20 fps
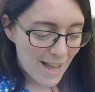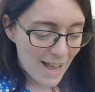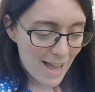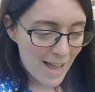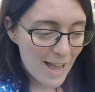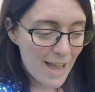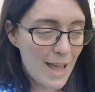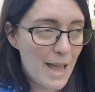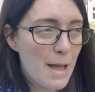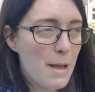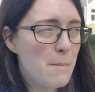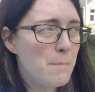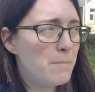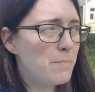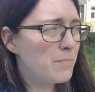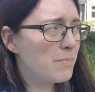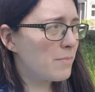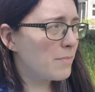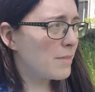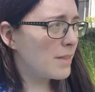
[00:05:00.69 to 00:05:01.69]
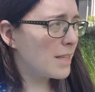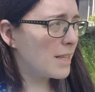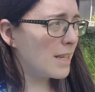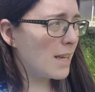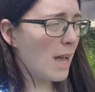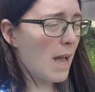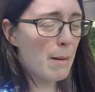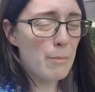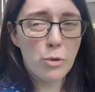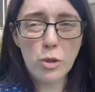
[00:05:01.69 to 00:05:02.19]
Um,
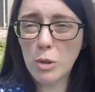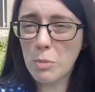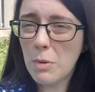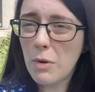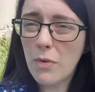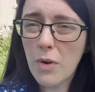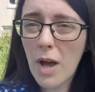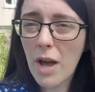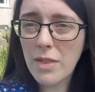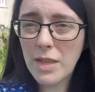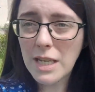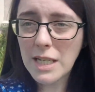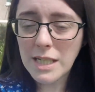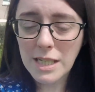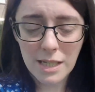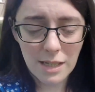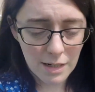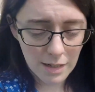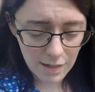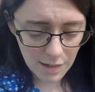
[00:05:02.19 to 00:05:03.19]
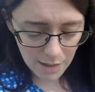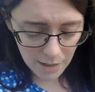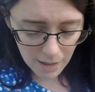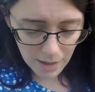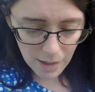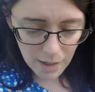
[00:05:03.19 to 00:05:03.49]
I much prefer this than